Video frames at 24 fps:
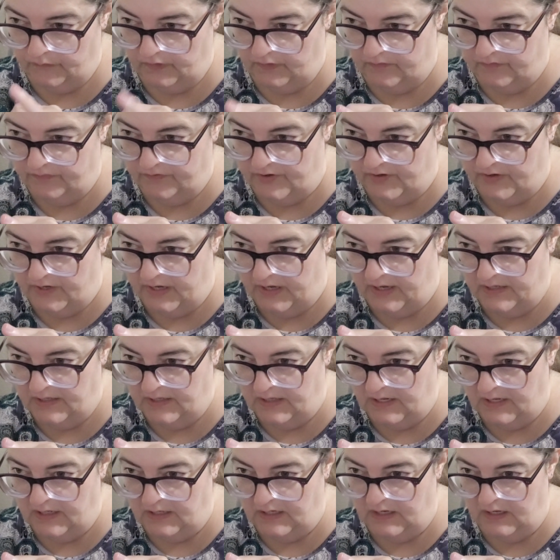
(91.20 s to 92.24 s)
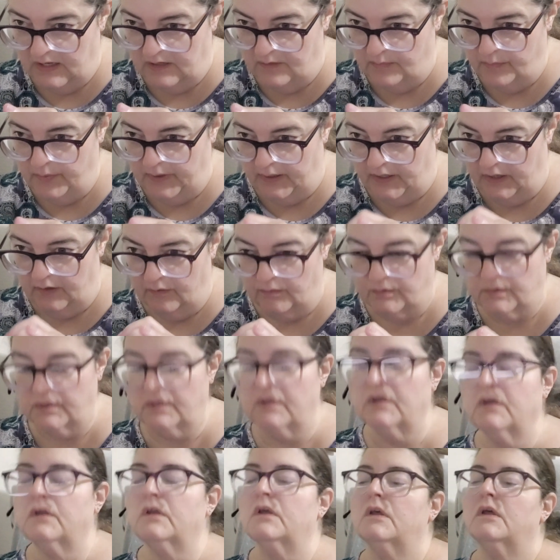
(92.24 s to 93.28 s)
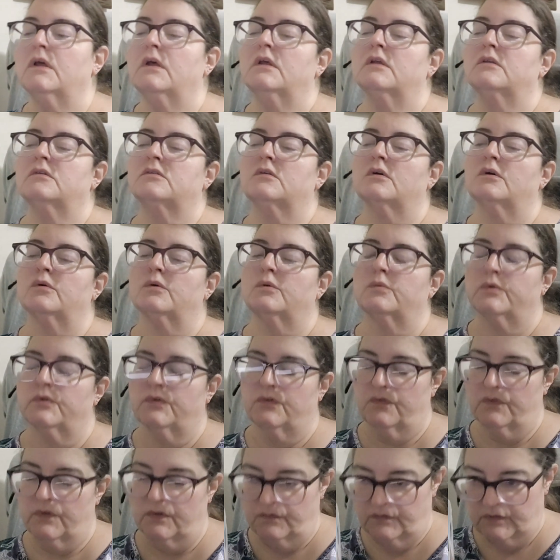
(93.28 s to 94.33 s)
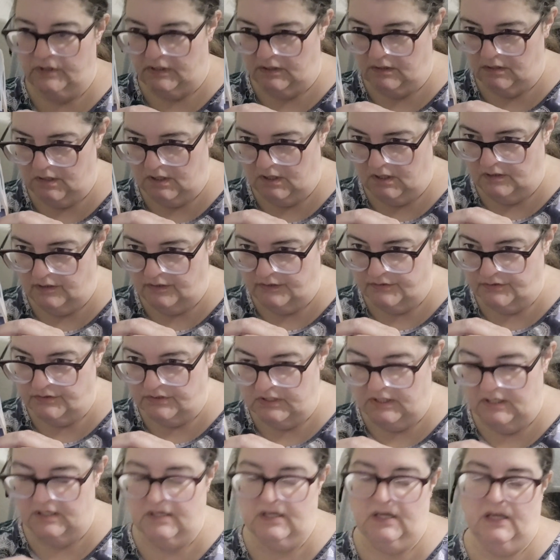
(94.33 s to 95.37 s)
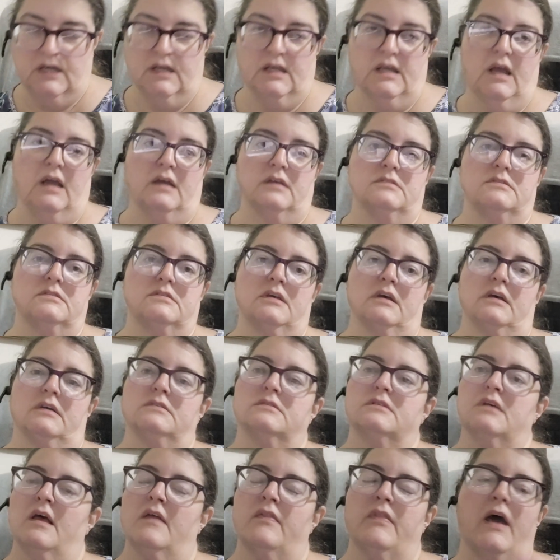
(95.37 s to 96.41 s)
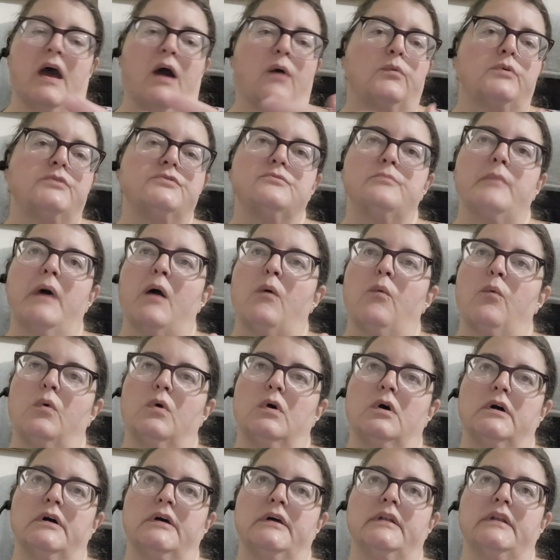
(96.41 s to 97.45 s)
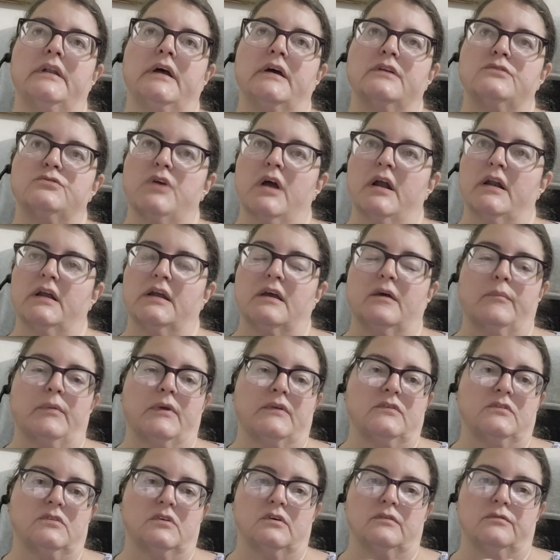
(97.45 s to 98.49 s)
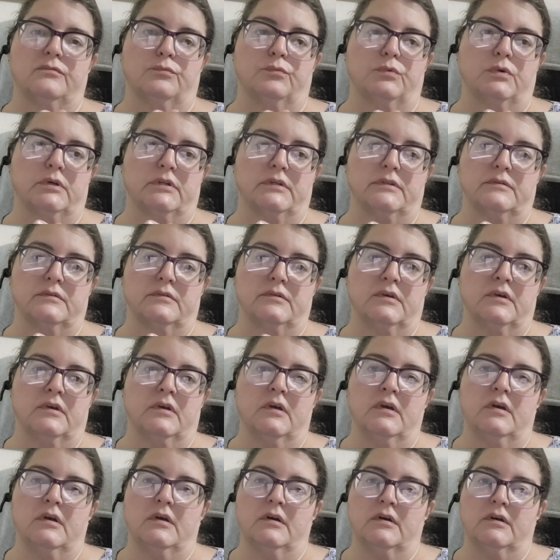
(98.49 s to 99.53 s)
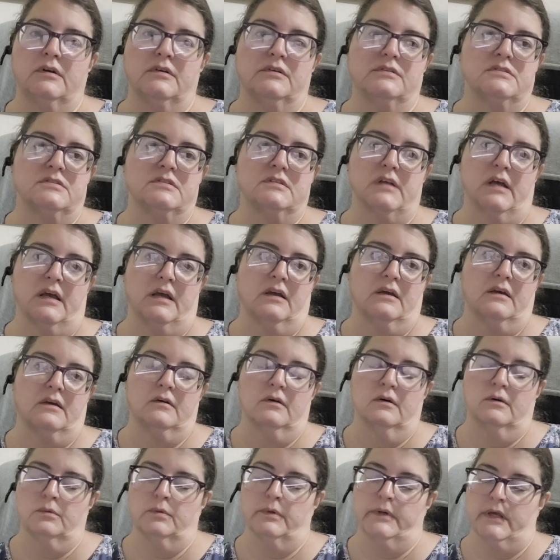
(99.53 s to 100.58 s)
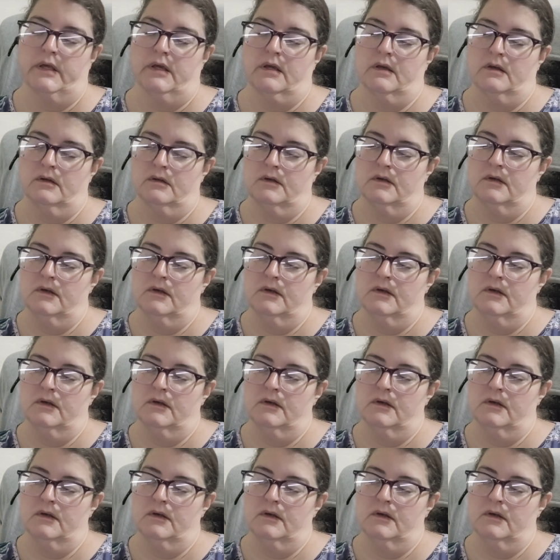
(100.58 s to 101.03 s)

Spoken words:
for $9.99 a pound, so it was $15.88. And that was my one. I try to get myself one good steak a week.